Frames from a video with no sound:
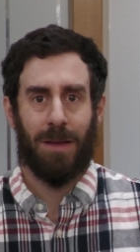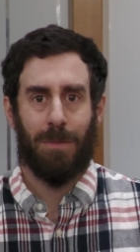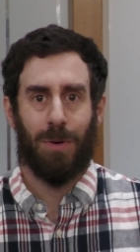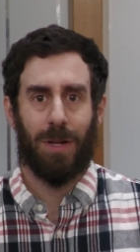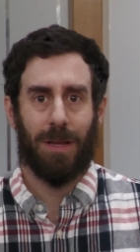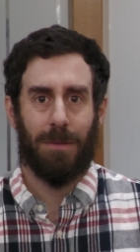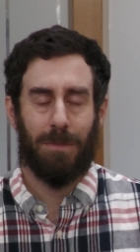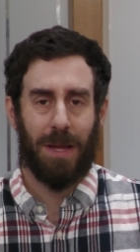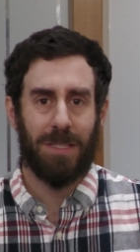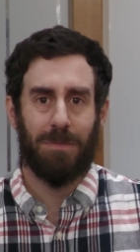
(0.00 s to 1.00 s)
putting
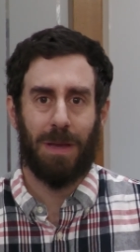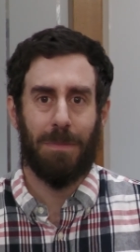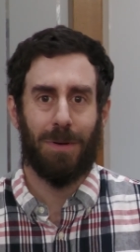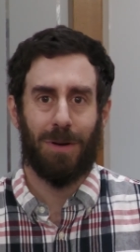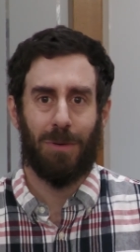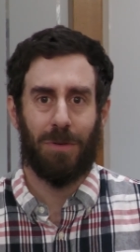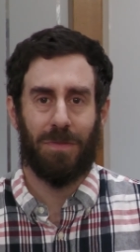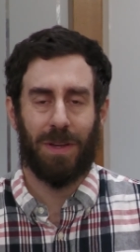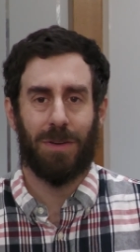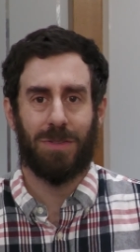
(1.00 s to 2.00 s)
pen to paper or
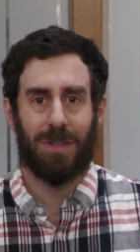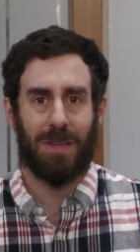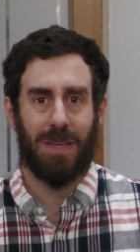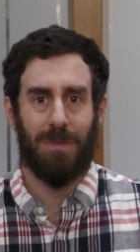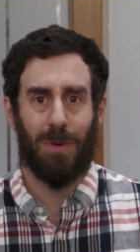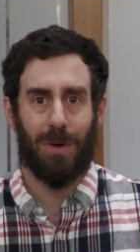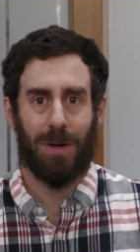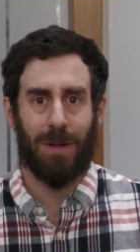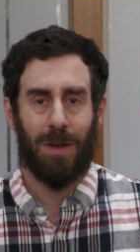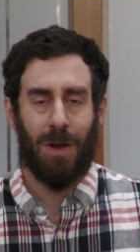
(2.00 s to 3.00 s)
fingers to
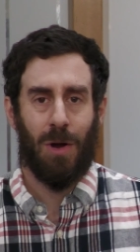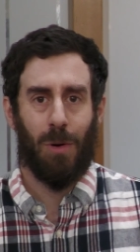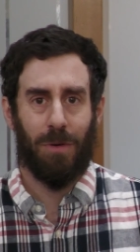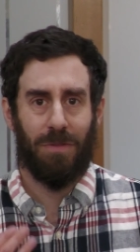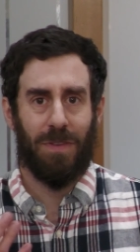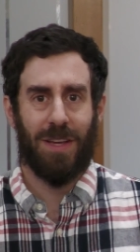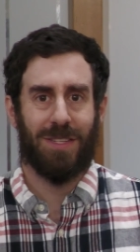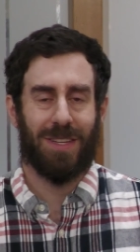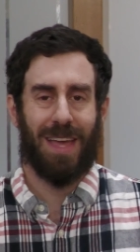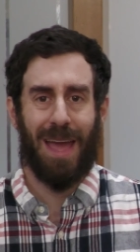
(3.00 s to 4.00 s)
keyboard or face
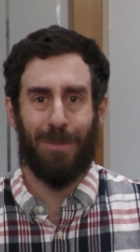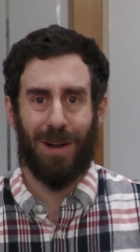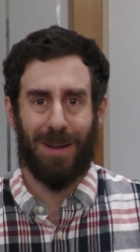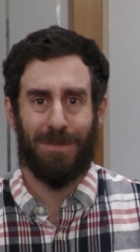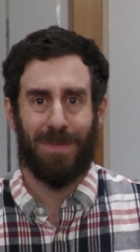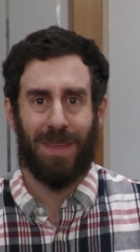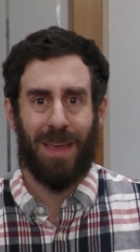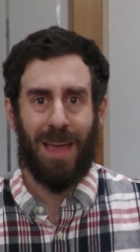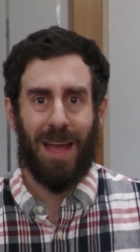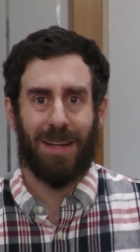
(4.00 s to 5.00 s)
to camera,
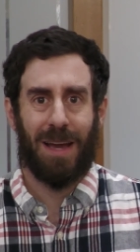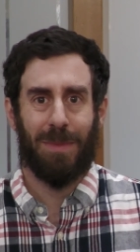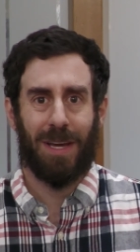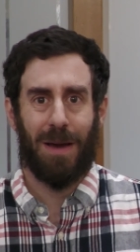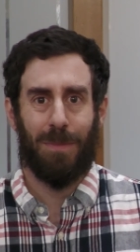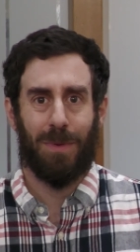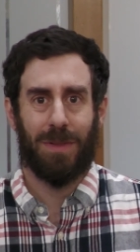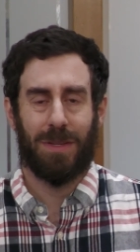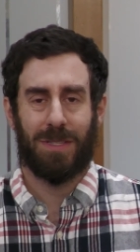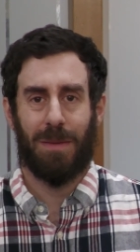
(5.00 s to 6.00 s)
and coming up with
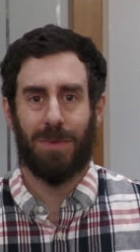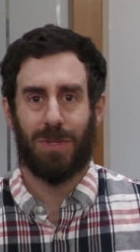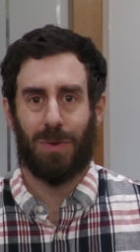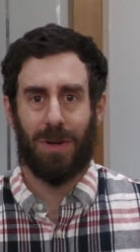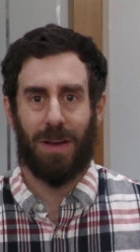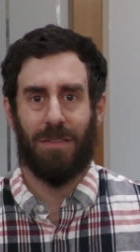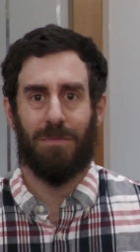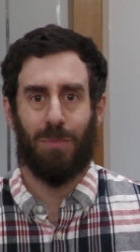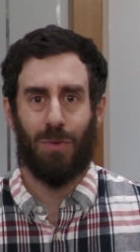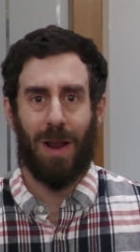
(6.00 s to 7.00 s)
some sort
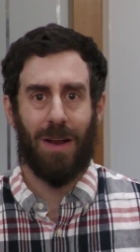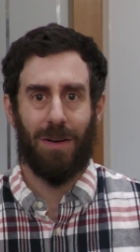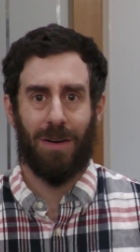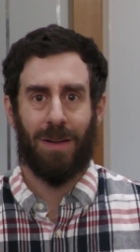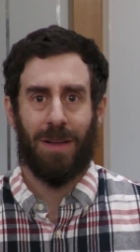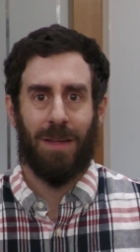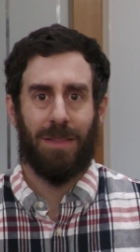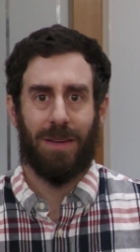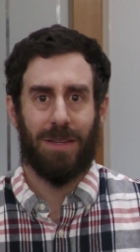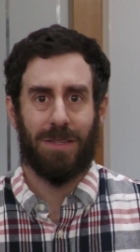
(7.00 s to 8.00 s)
of prayer
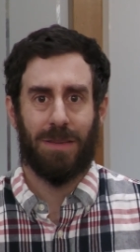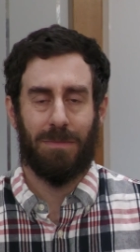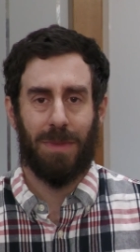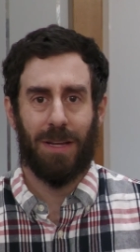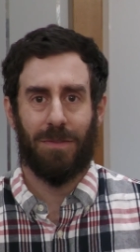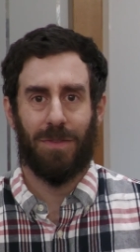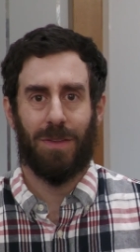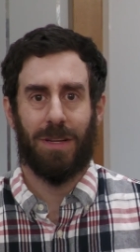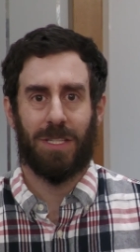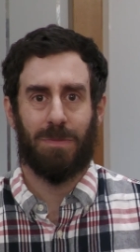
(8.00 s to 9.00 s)
that is
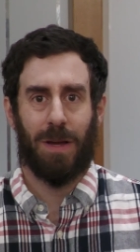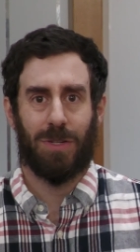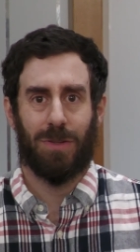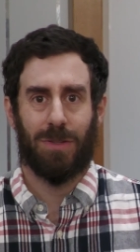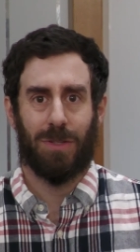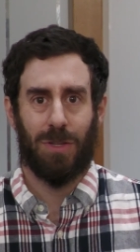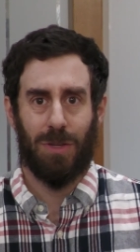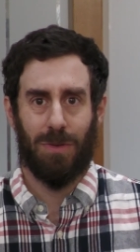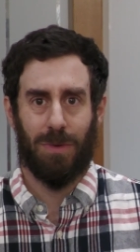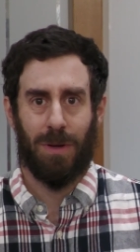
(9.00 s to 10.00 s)
meaningful and special to
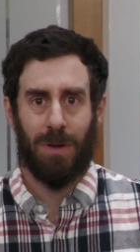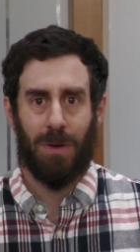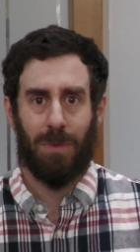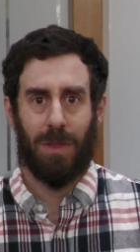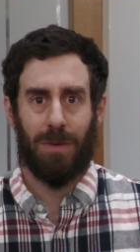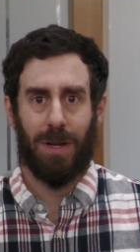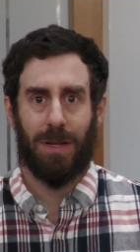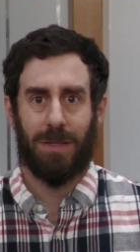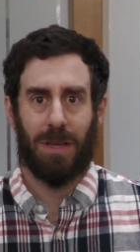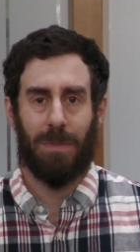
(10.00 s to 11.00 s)
you, whether it
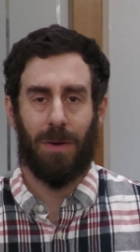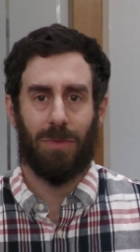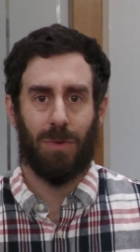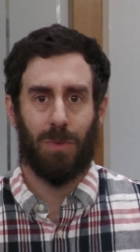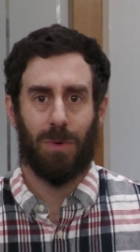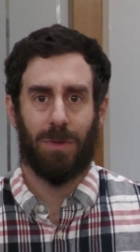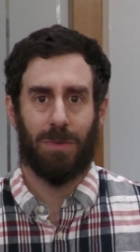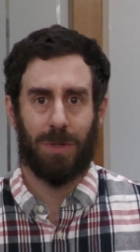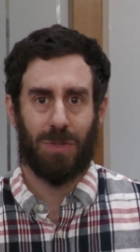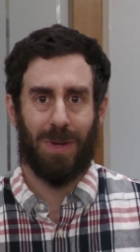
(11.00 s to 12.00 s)
is about the world in
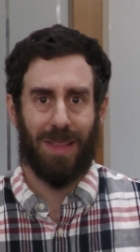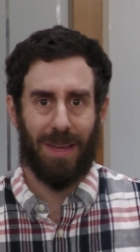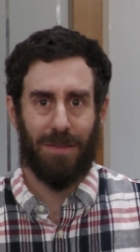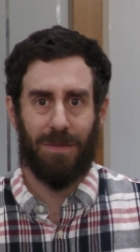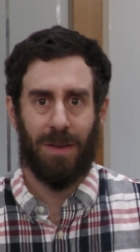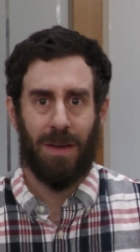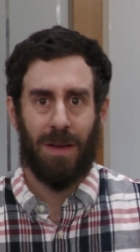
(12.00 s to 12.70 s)
which we live,